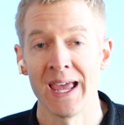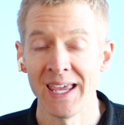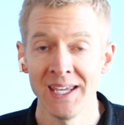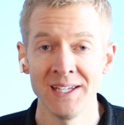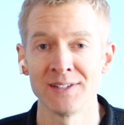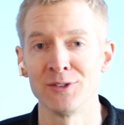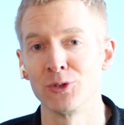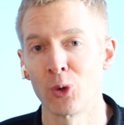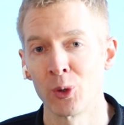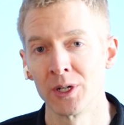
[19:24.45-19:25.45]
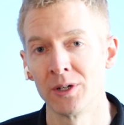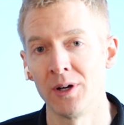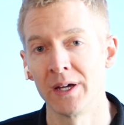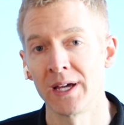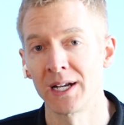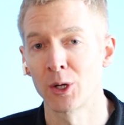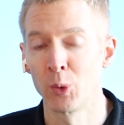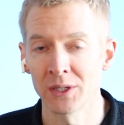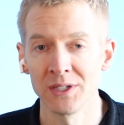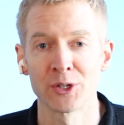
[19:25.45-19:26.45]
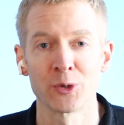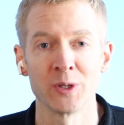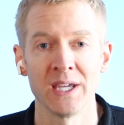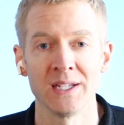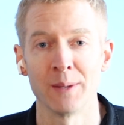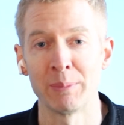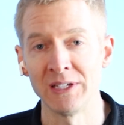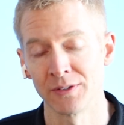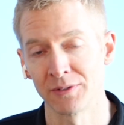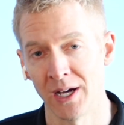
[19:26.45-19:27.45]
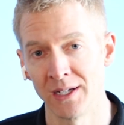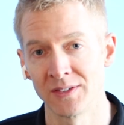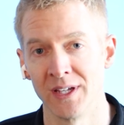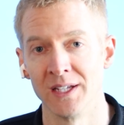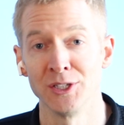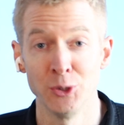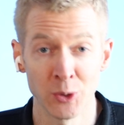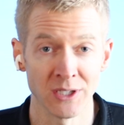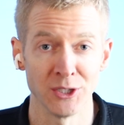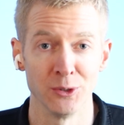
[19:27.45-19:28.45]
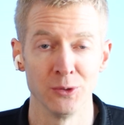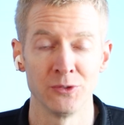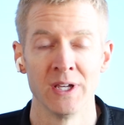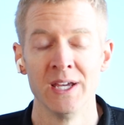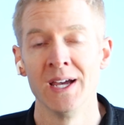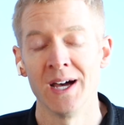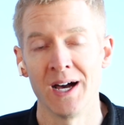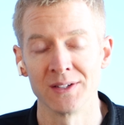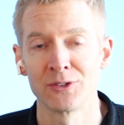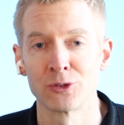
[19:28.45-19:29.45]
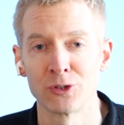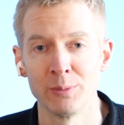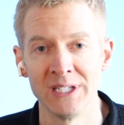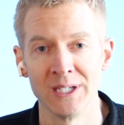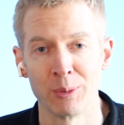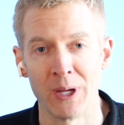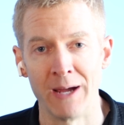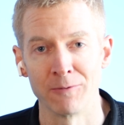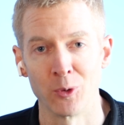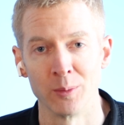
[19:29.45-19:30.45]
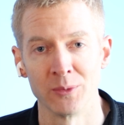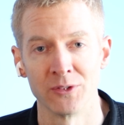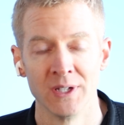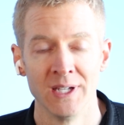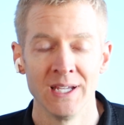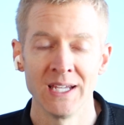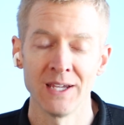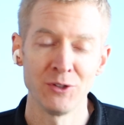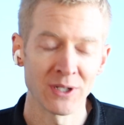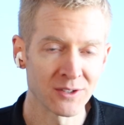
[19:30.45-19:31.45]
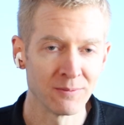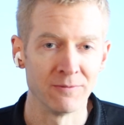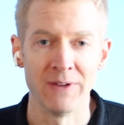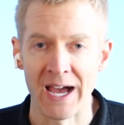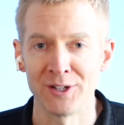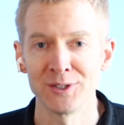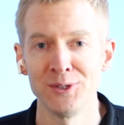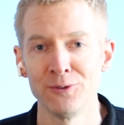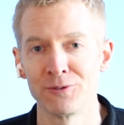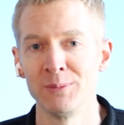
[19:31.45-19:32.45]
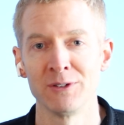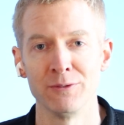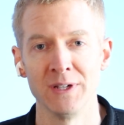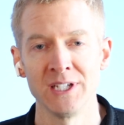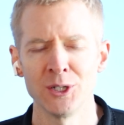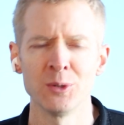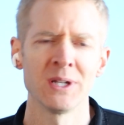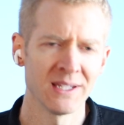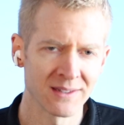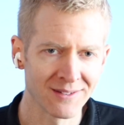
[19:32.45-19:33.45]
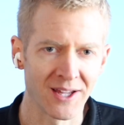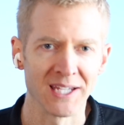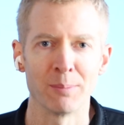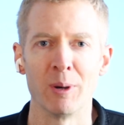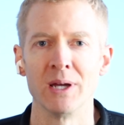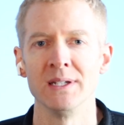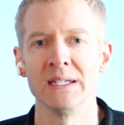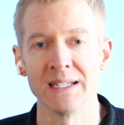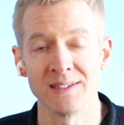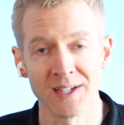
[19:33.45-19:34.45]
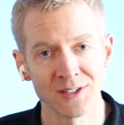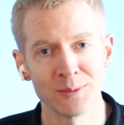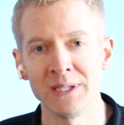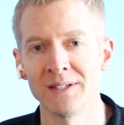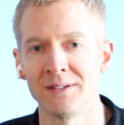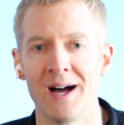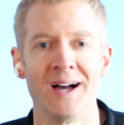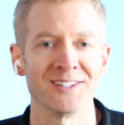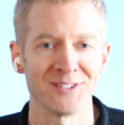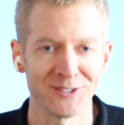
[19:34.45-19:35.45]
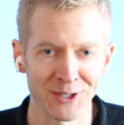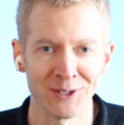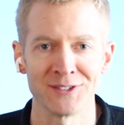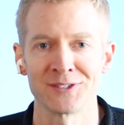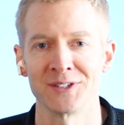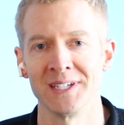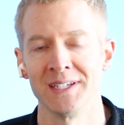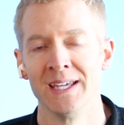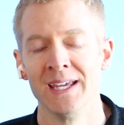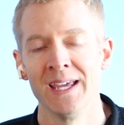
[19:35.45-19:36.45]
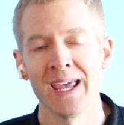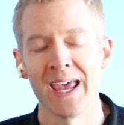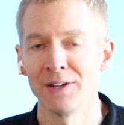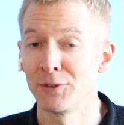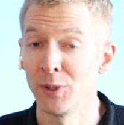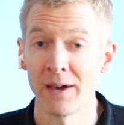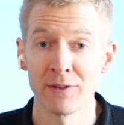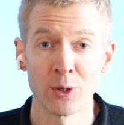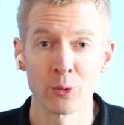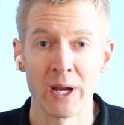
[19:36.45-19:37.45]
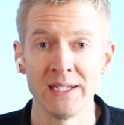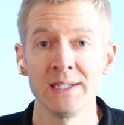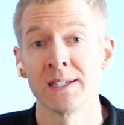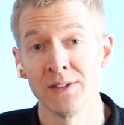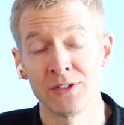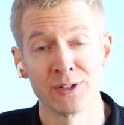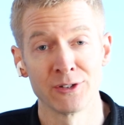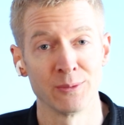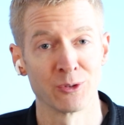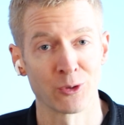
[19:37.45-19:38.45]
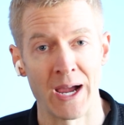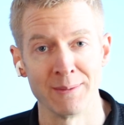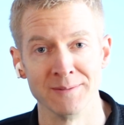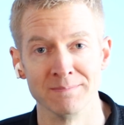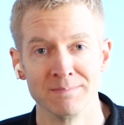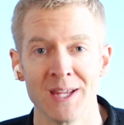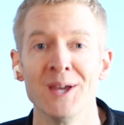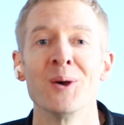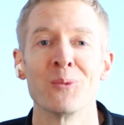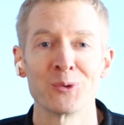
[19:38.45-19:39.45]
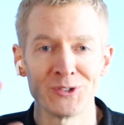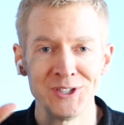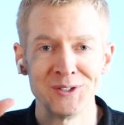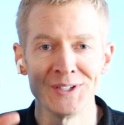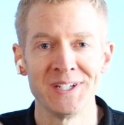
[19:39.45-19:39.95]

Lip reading: and a tutorial on how to quickly create a piece of content you can use on social media platforms. If you got some value from this video, hit the like button. It does mean a lot, seriously. And if you haven't already, consider subscribing. We'll see you in the